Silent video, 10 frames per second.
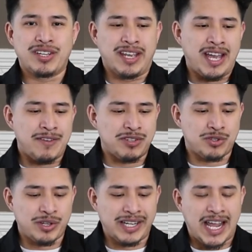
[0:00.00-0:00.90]
You have to
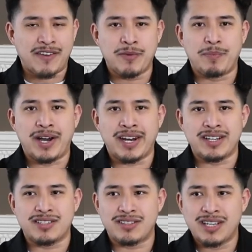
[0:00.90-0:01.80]
treat everybody
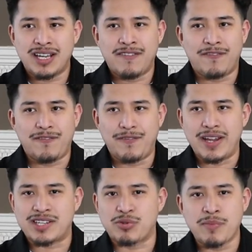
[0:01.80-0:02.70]

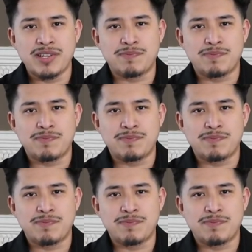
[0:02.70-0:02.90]
extremely